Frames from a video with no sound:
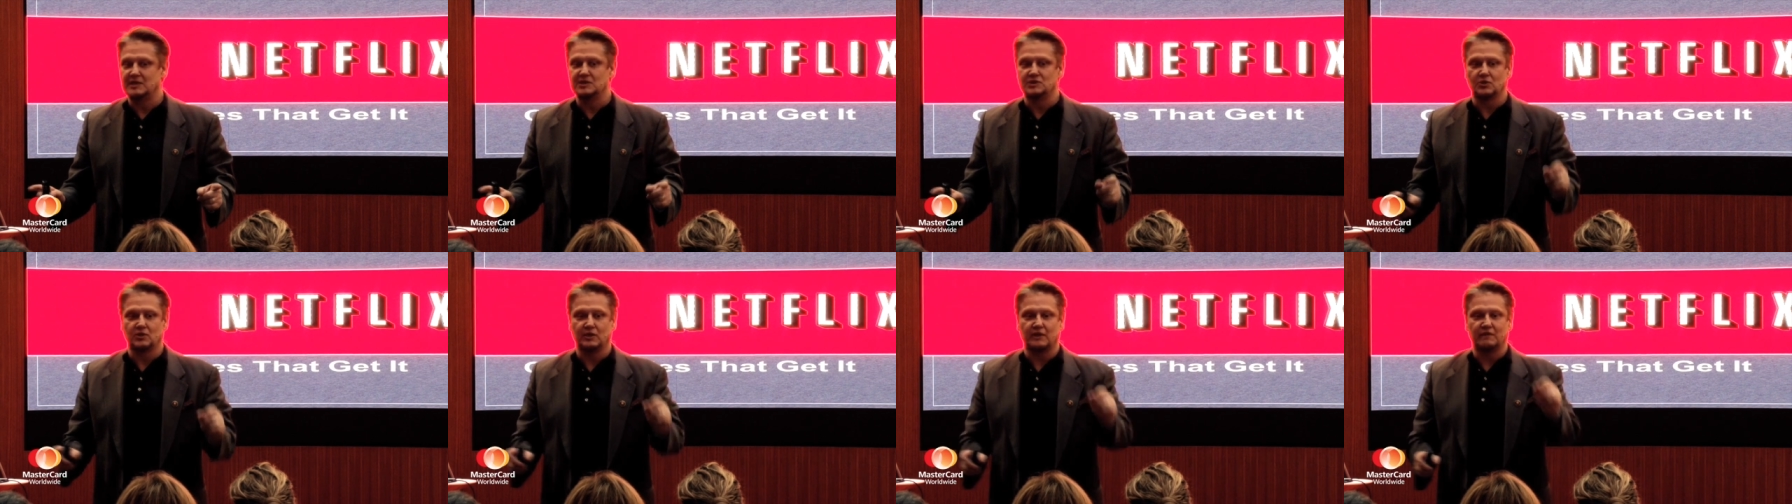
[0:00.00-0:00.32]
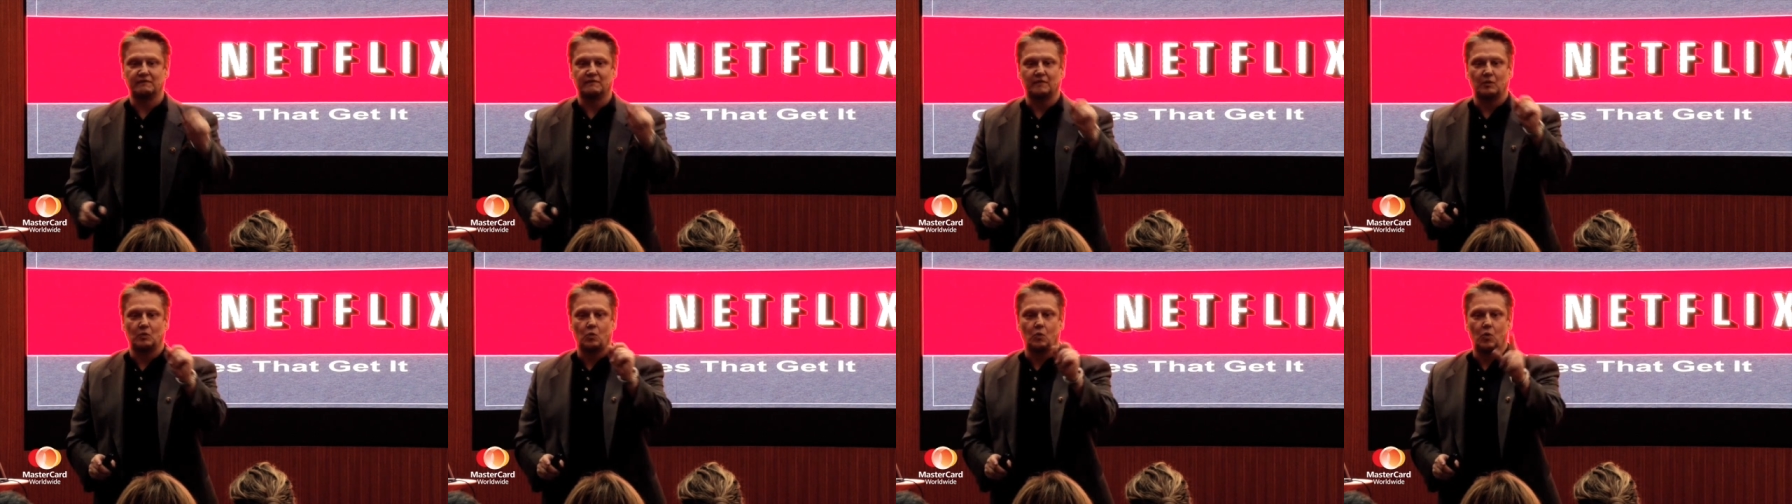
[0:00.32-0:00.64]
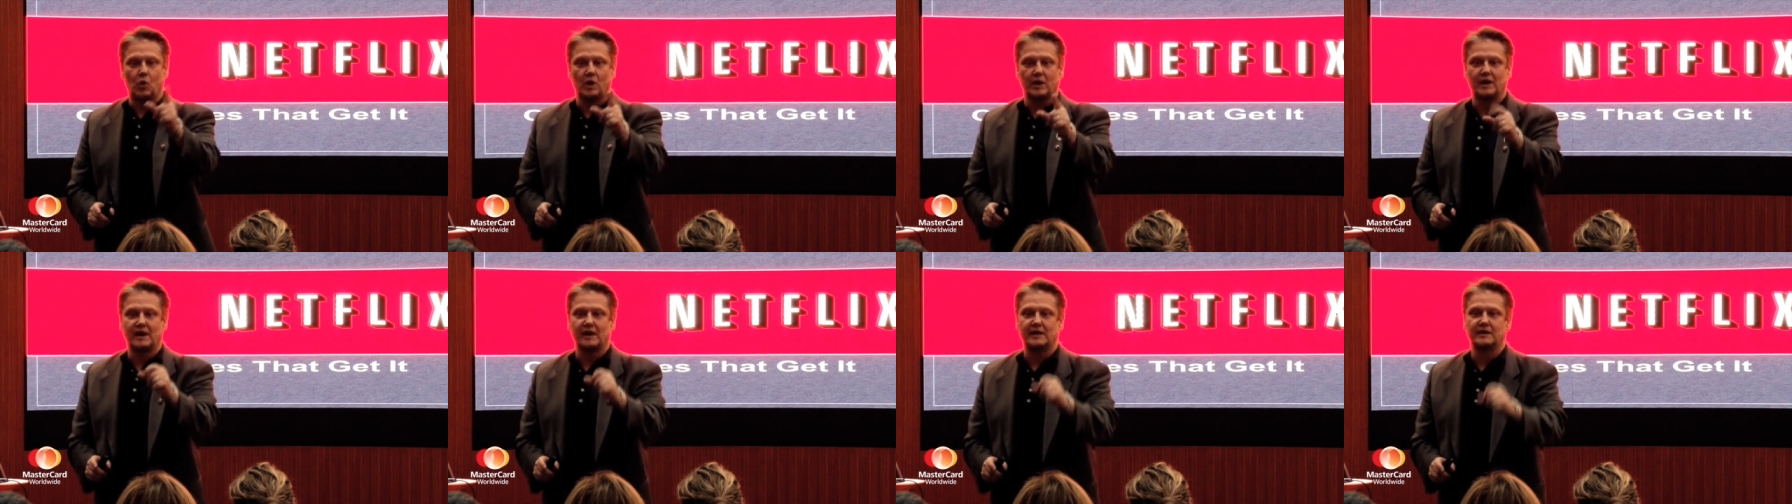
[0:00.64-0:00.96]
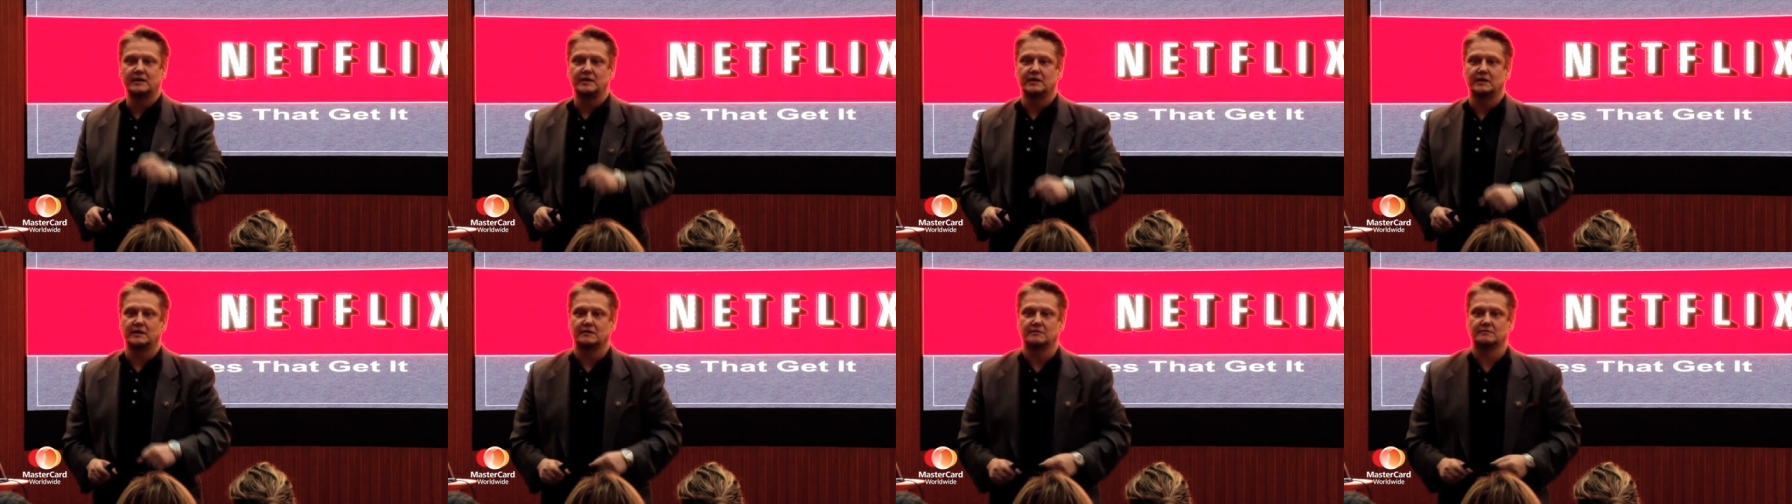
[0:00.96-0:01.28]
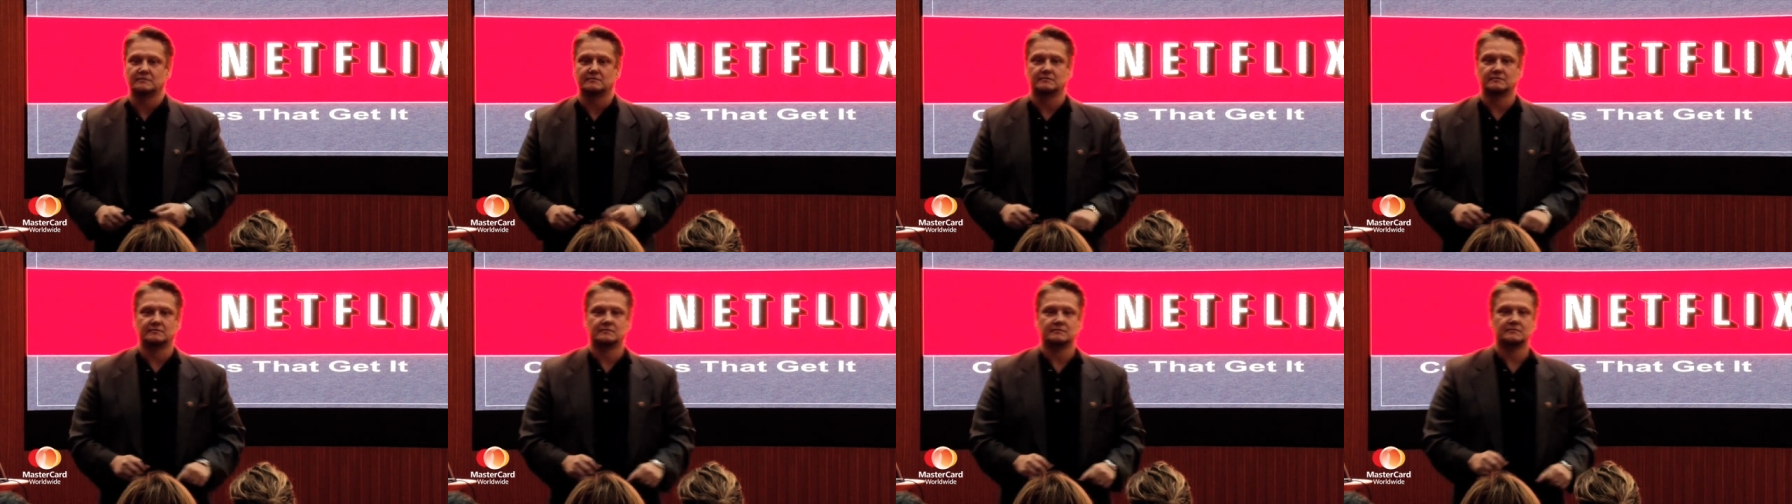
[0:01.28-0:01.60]
He's looking for one
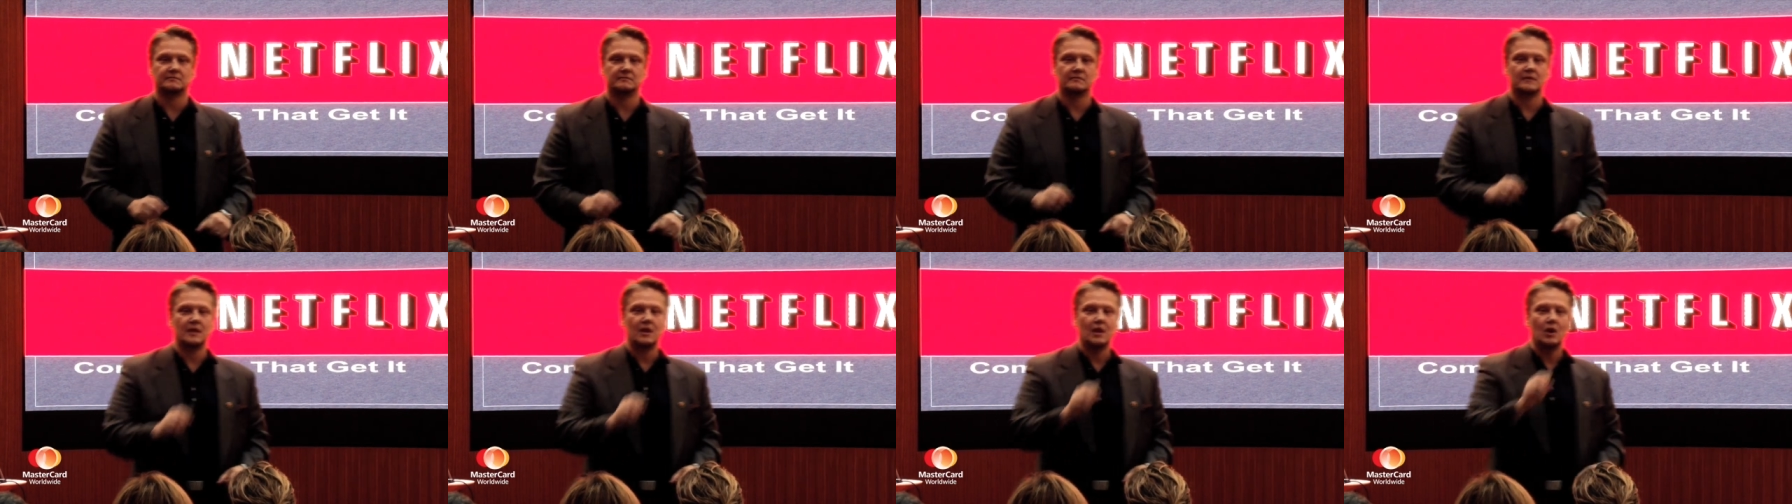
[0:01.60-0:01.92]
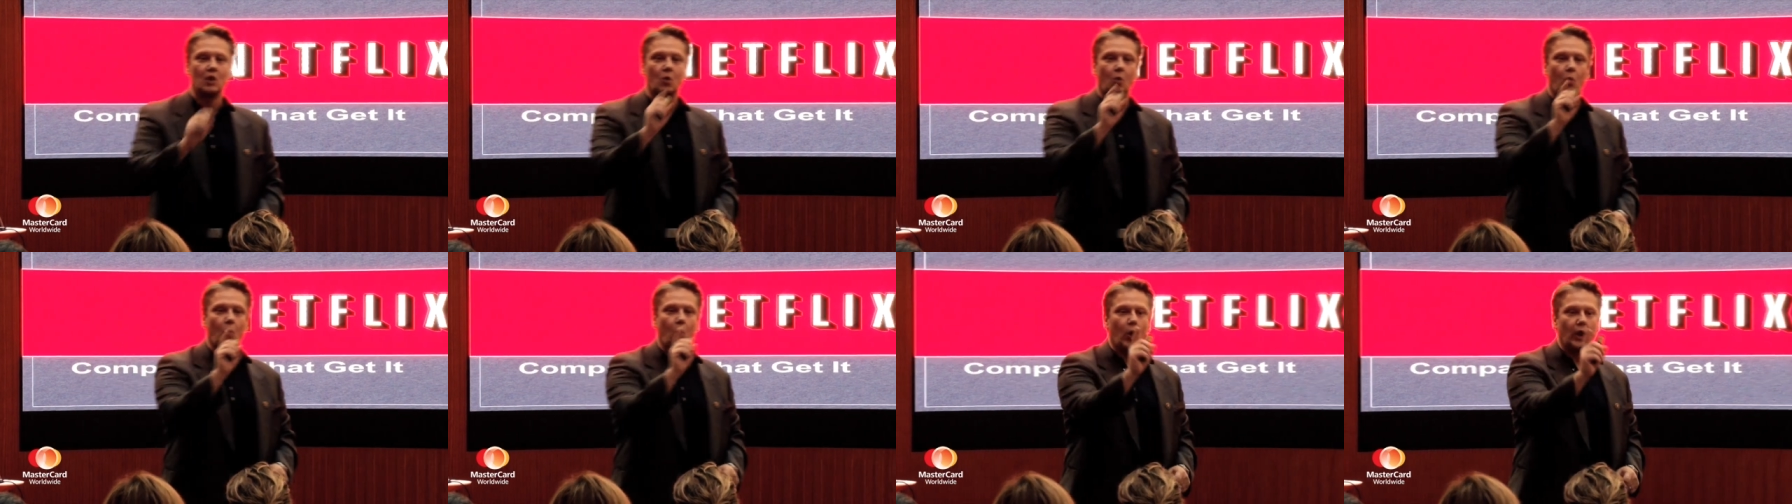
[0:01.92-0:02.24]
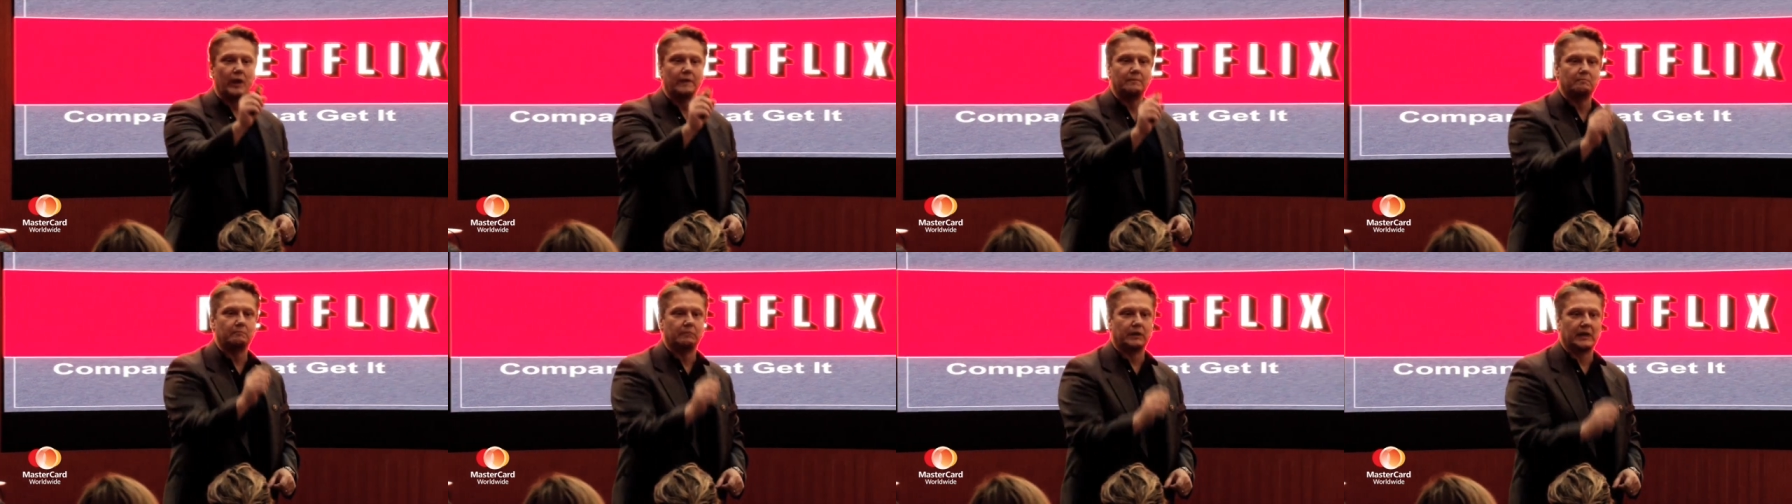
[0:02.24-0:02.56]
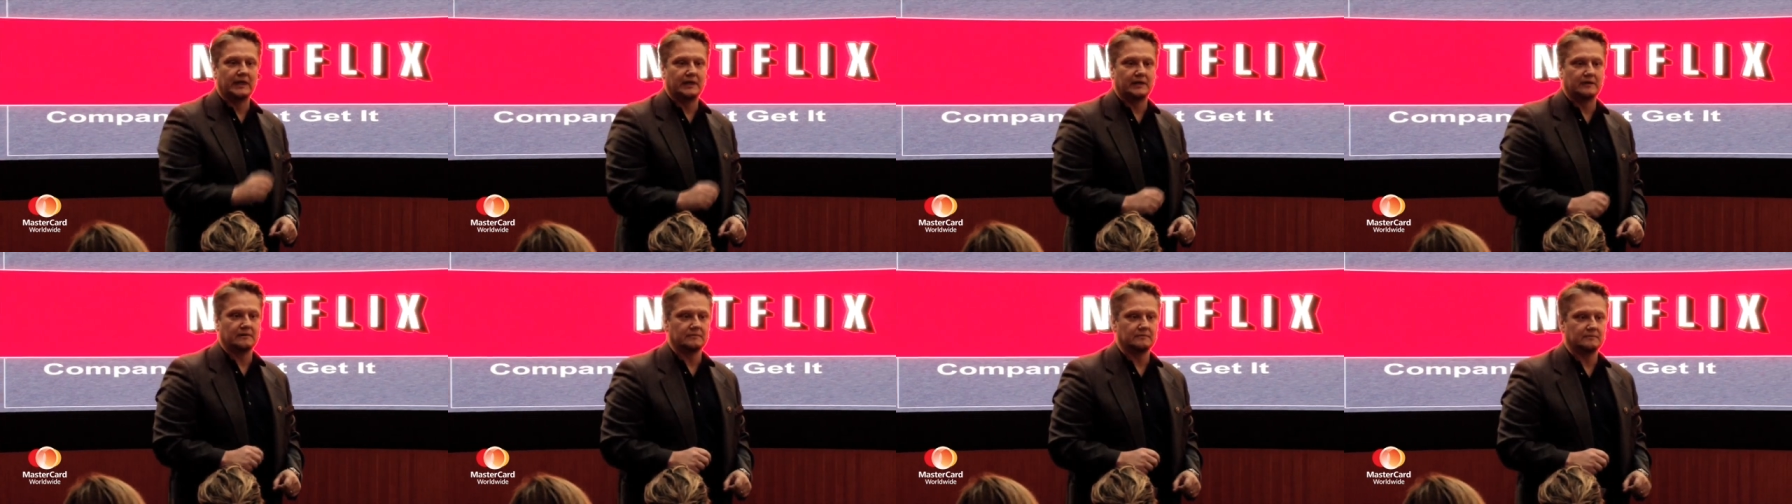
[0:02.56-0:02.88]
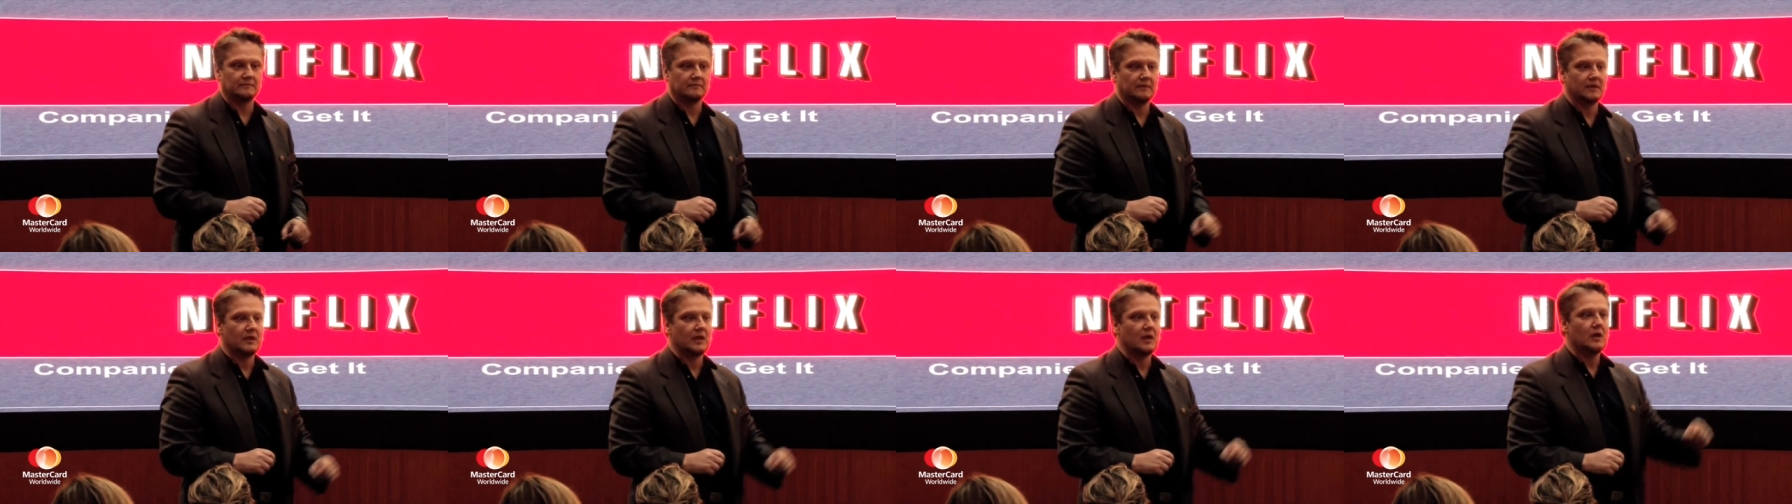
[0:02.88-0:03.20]
idea, one button